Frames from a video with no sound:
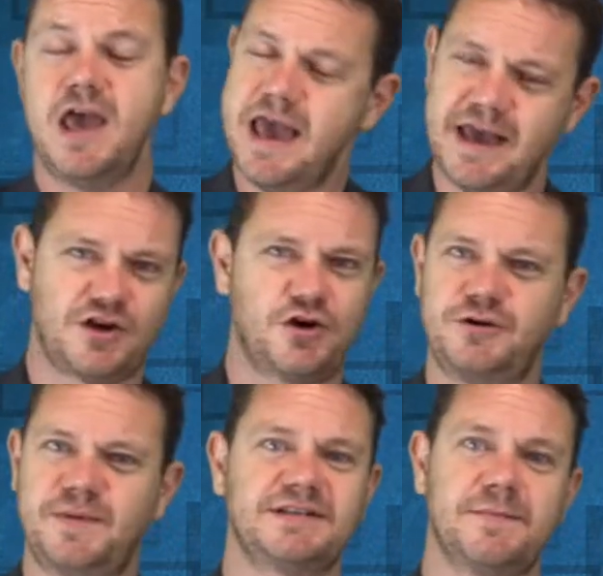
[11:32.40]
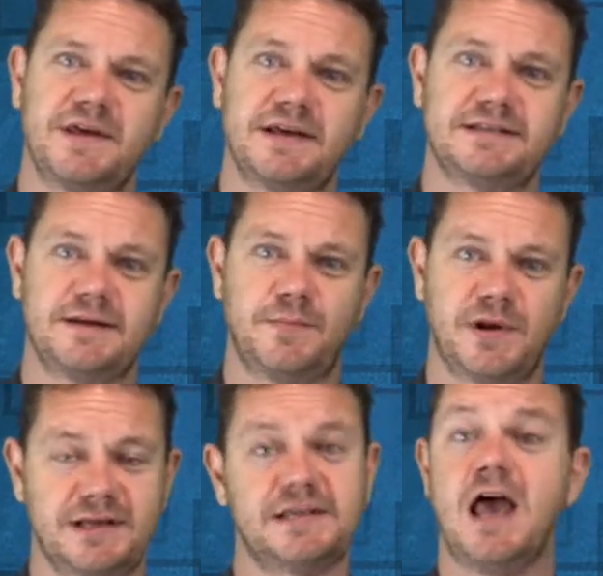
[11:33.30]
It could be something as
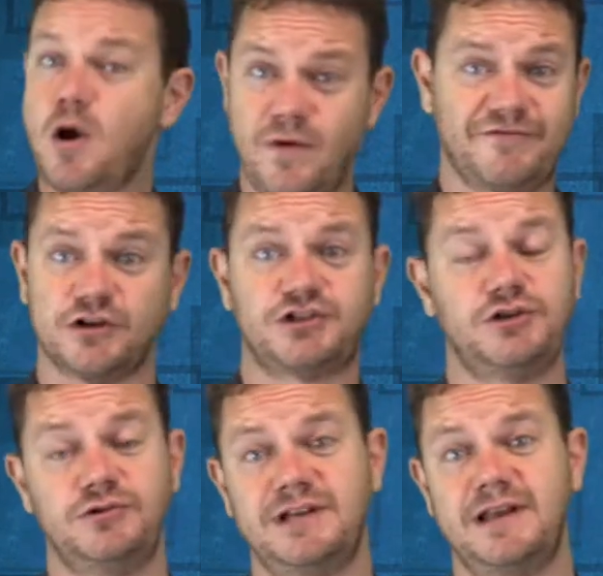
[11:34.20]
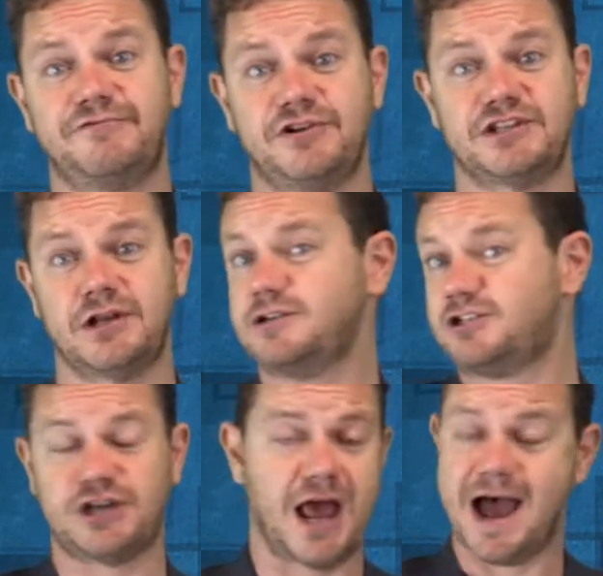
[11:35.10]
simple as, we've got 2 delivery
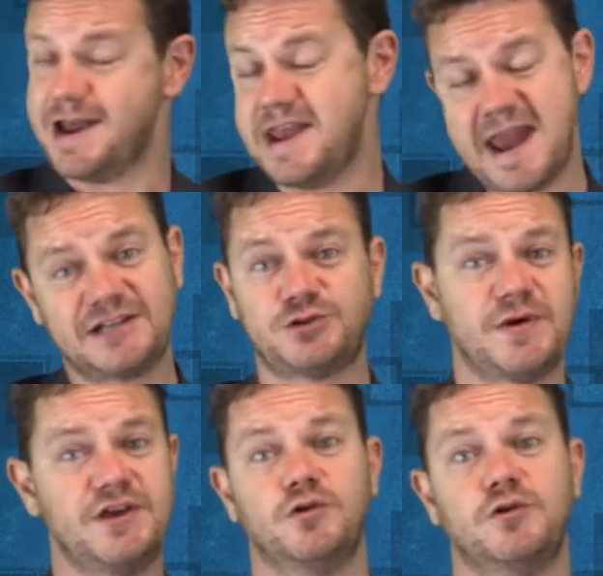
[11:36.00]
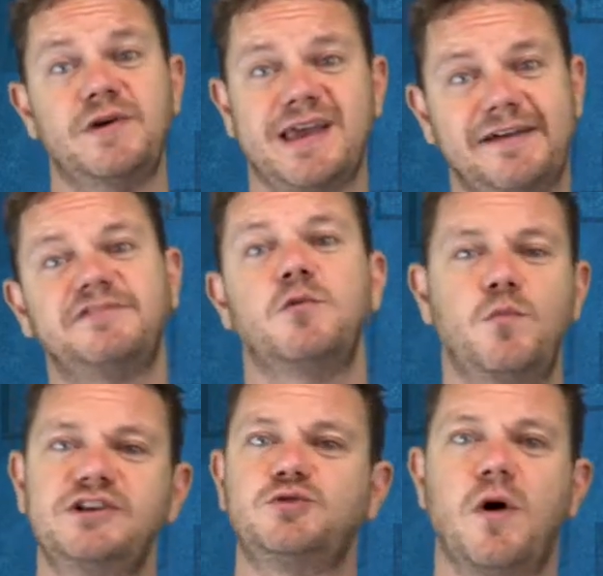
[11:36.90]
slots next week or the week after,
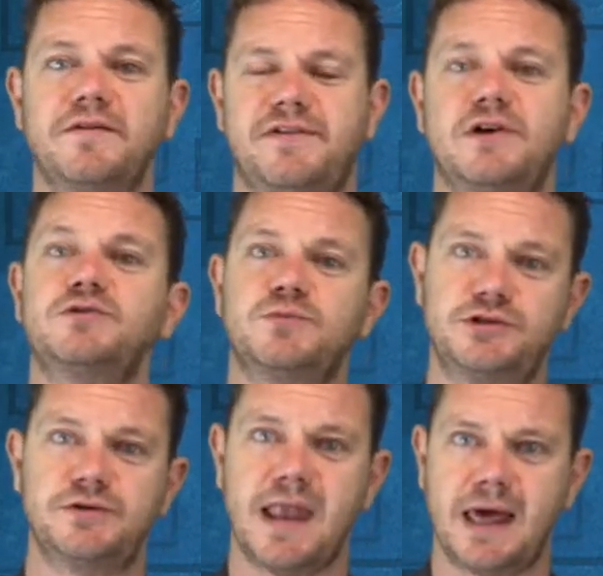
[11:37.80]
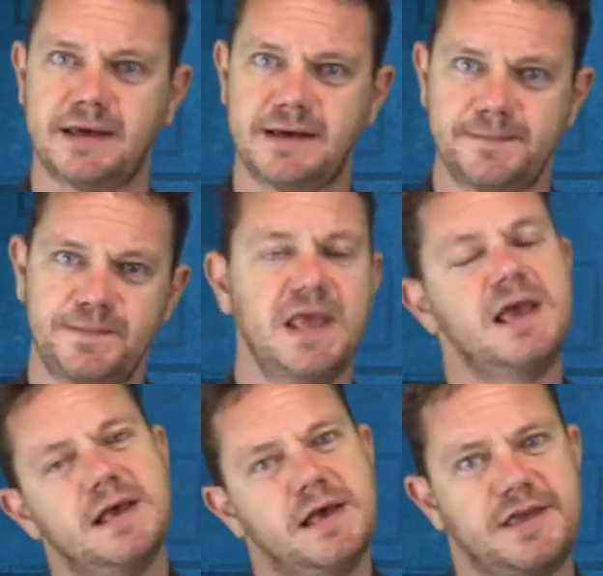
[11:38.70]
which one of those would you like?
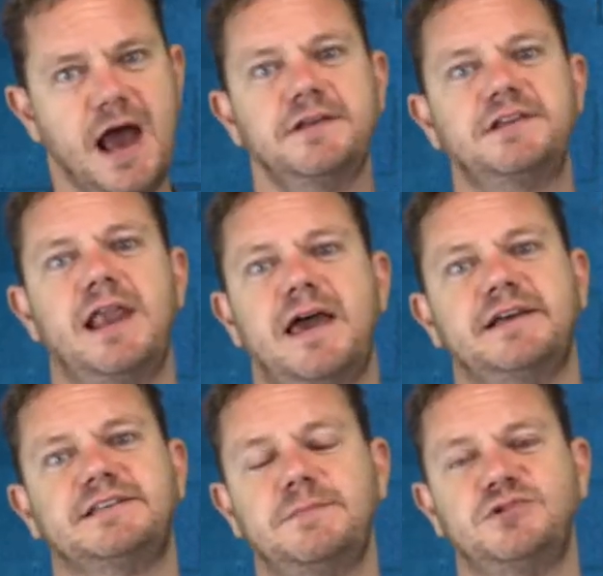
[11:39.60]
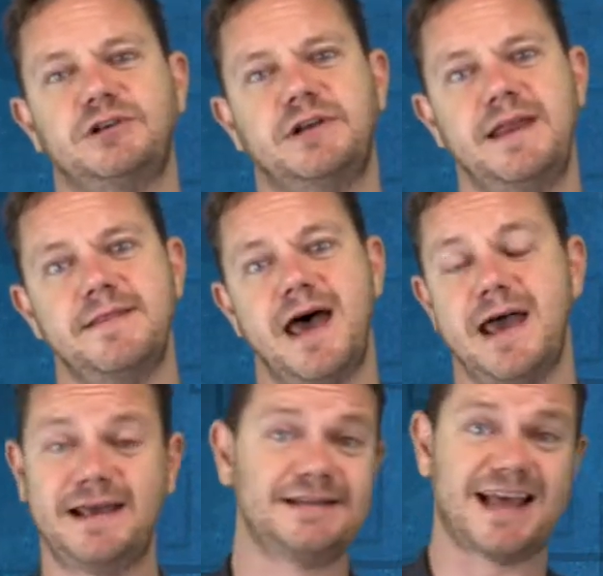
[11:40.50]
The underlying assumption in
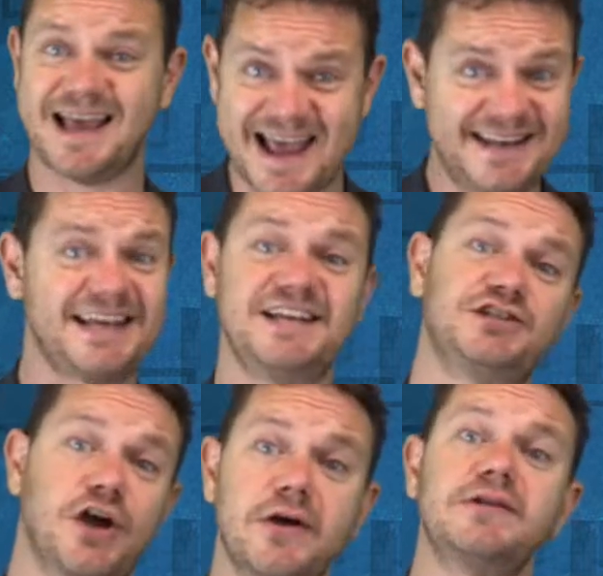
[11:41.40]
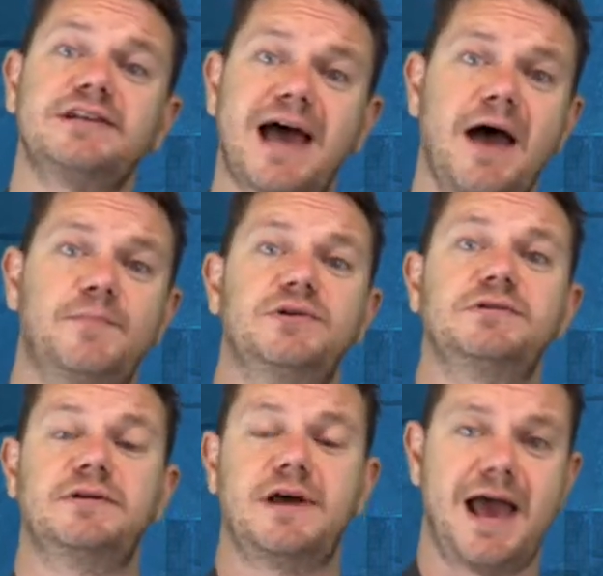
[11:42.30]
there is it is going to
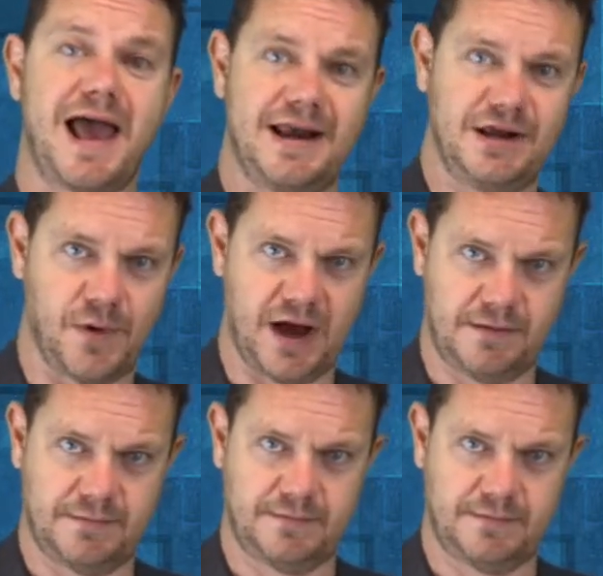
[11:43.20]
happen anyway.